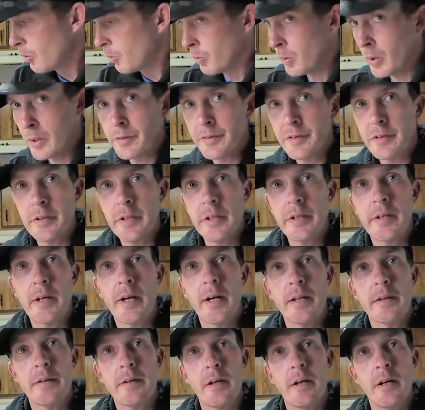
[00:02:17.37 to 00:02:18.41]
Once you get
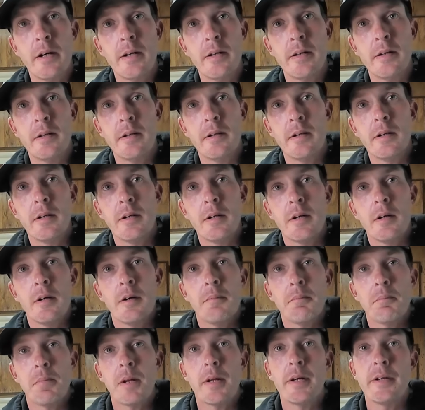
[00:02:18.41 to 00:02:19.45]
that done,
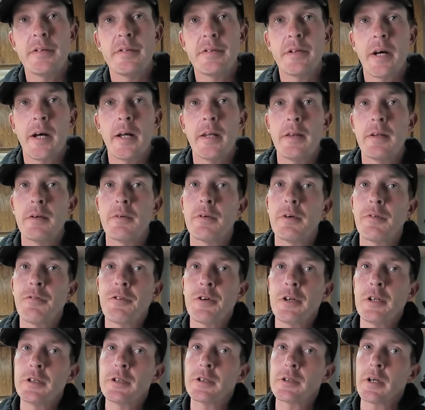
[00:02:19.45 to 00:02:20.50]
place that in the
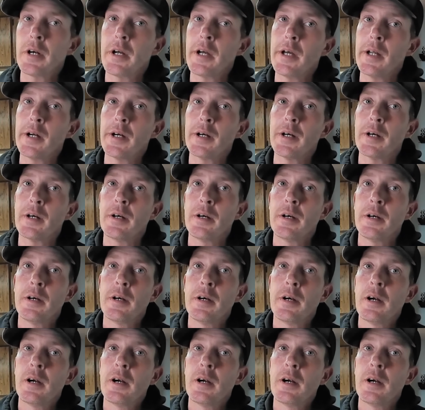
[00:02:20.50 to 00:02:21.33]
refrigerator